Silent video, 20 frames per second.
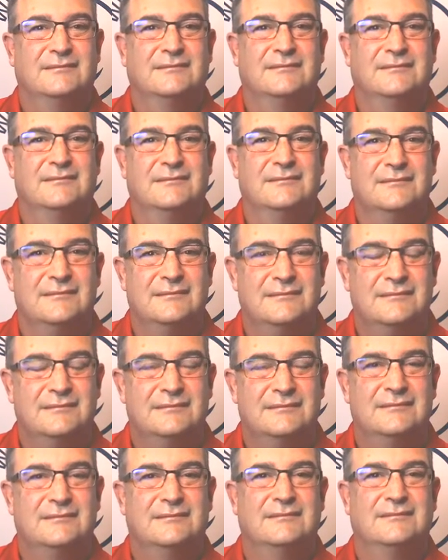
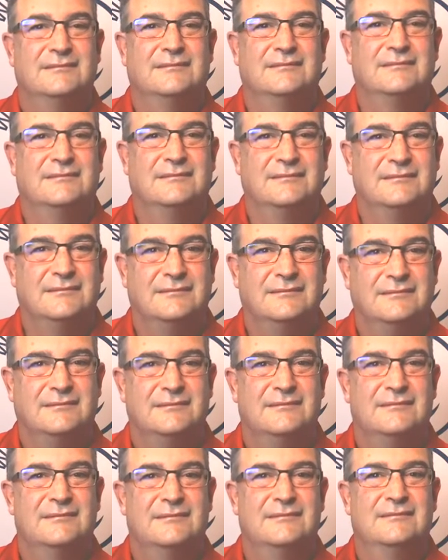
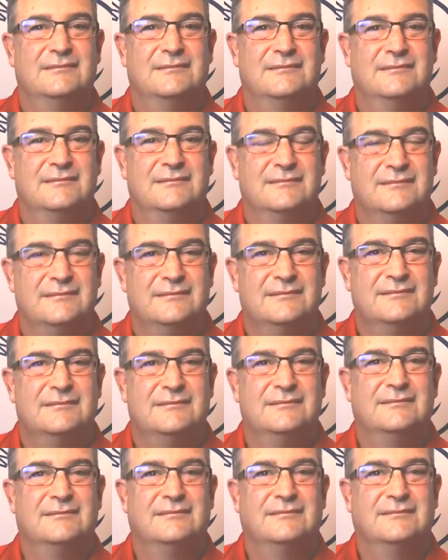
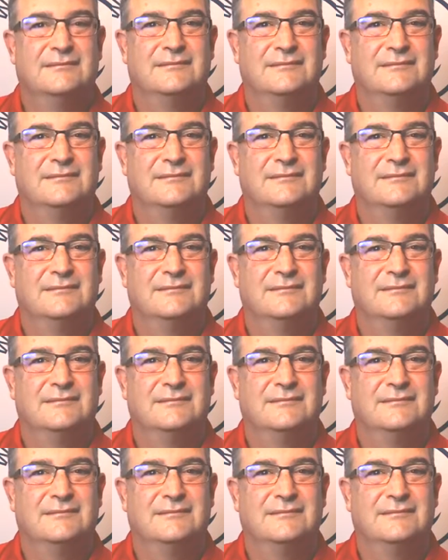[no speech]